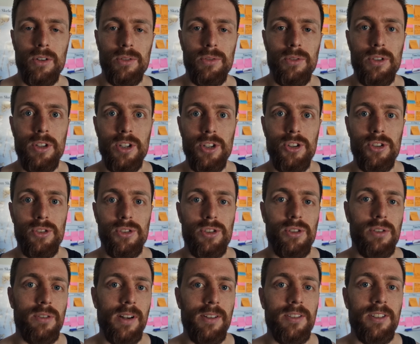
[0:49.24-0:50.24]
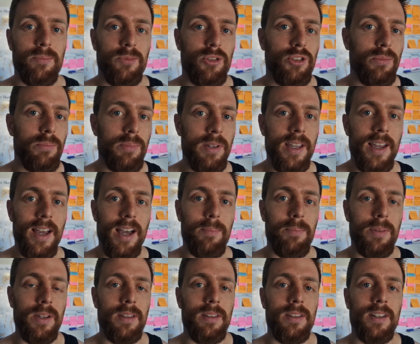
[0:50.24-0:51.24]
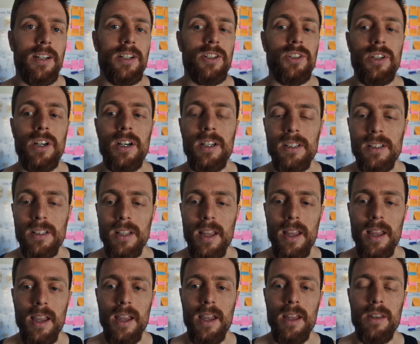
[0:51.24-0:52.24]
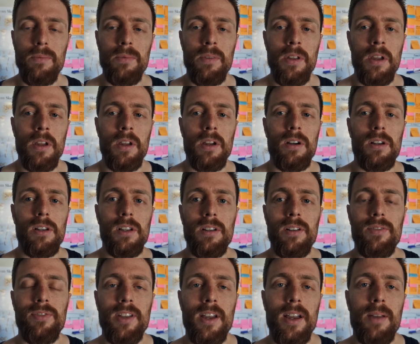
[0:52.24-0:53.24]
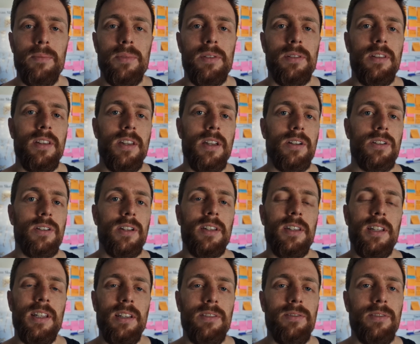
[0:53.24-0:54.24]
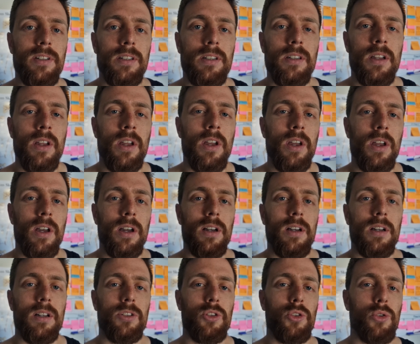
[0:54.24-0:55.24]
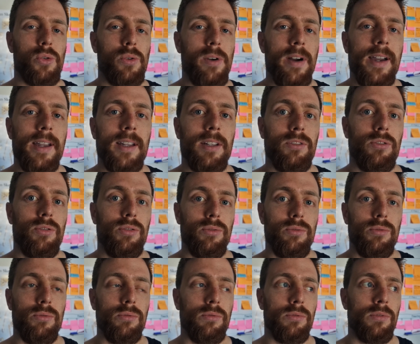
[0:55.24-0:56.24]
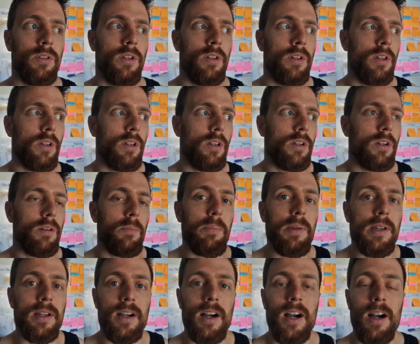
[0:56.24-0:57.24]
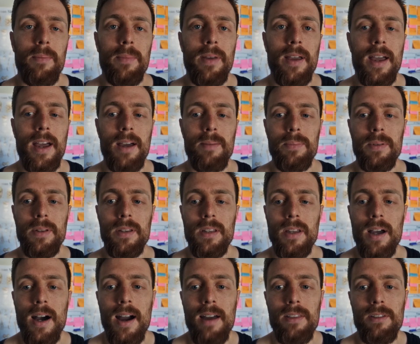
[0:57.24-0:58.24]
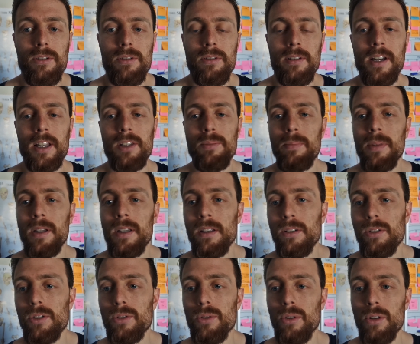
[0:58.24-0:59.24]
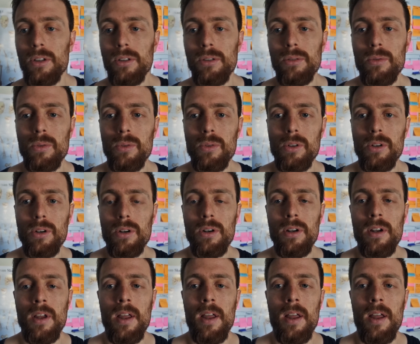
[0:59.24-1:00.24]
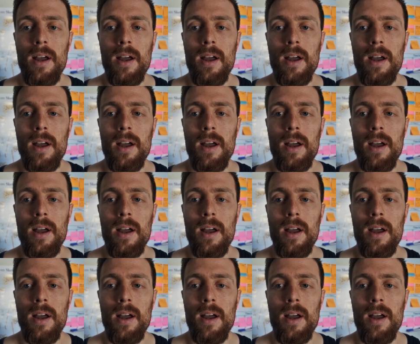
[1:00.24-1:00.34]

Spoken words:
conditions around them to be happy, they are not. And a lot of times they are not even trying to become happy, either they admit it or not, or